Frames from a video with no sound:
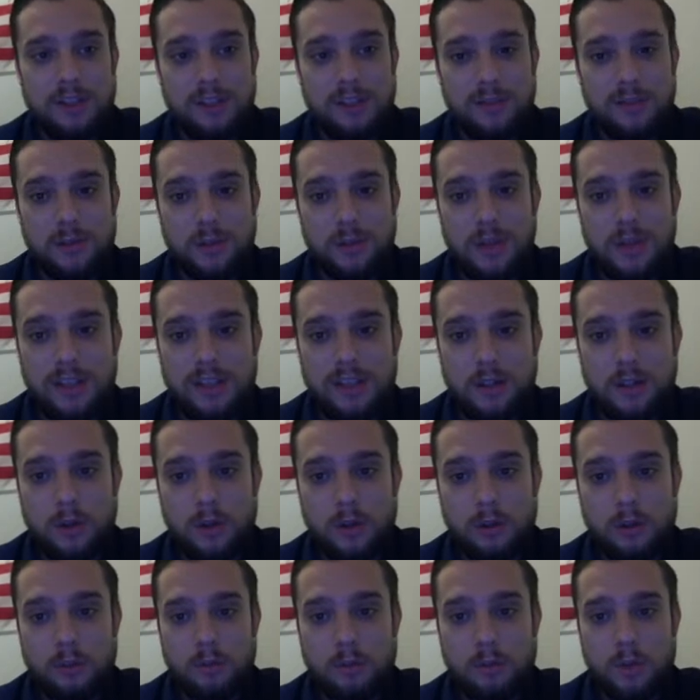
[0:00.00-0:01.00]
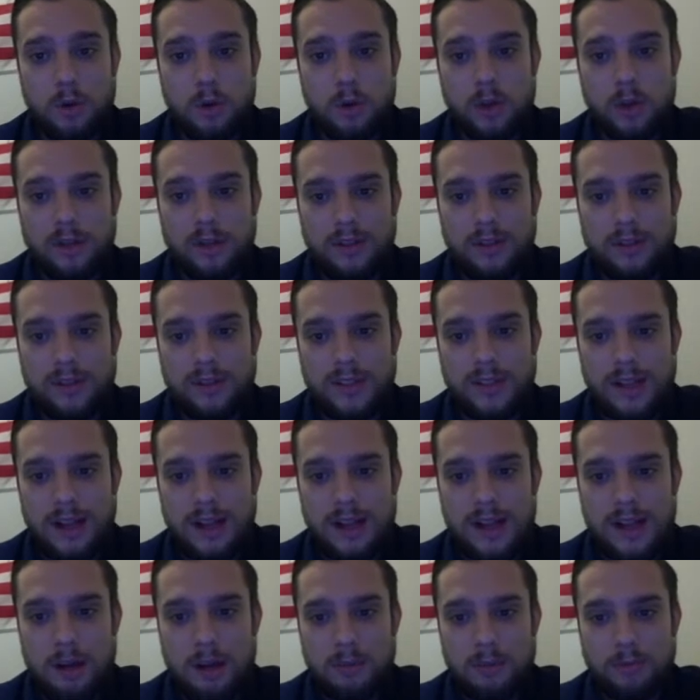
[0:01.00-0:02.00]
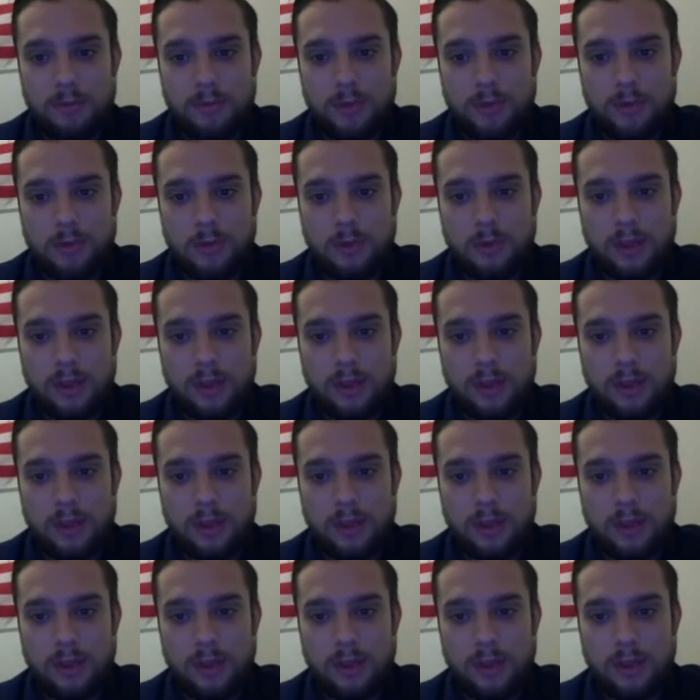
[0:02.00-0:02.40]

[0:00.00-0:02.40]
If you'd like to learn more, there's a helpful